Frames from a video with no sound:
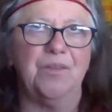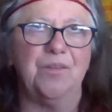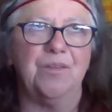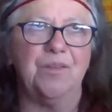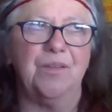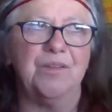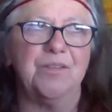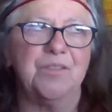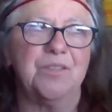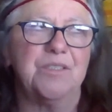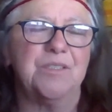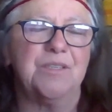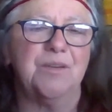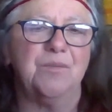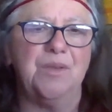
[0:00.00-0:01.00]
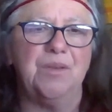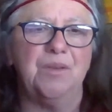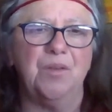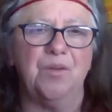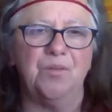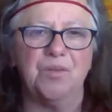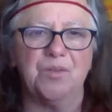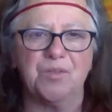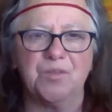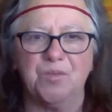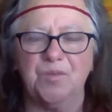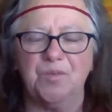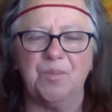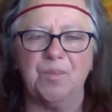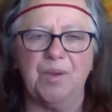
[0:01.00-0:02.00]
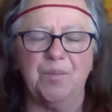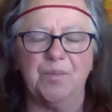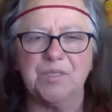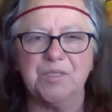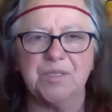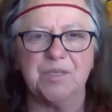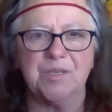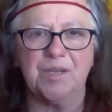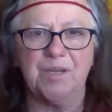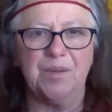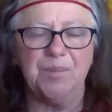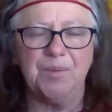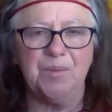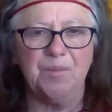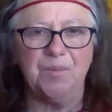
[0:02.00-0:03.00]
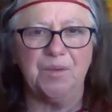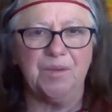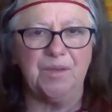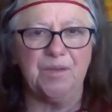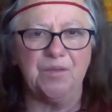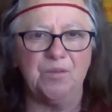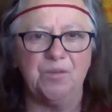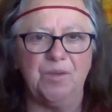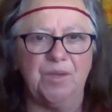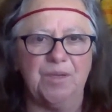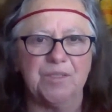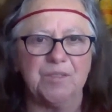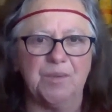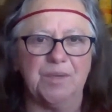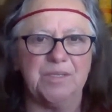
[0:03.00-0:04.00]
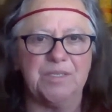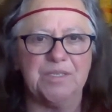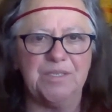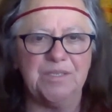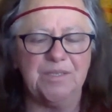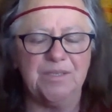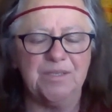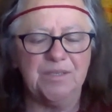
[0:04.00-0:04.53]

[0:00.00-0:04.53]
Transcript: not just that we know the truth about what's going to happen when they do XYZ,